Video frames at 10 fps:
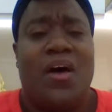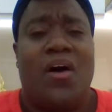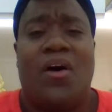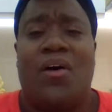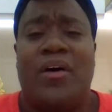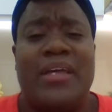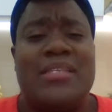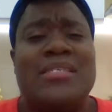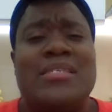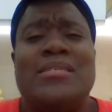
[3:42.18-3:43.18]
oh, it
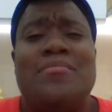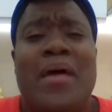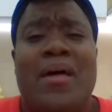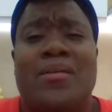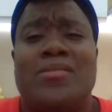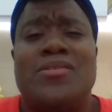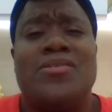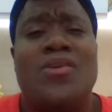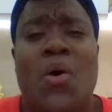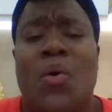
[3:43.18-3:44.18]
smells
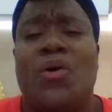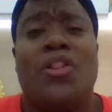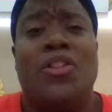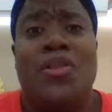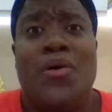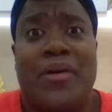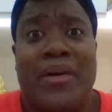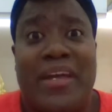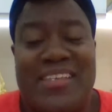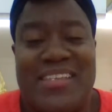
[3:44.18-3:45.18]
so
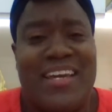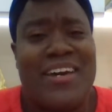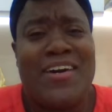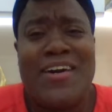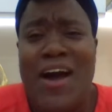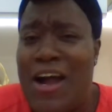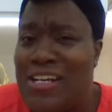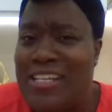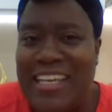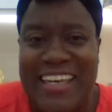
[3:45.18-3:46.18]
glorious and
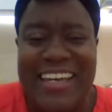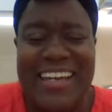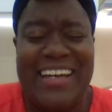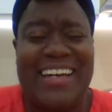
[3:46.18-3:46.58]
garlicky.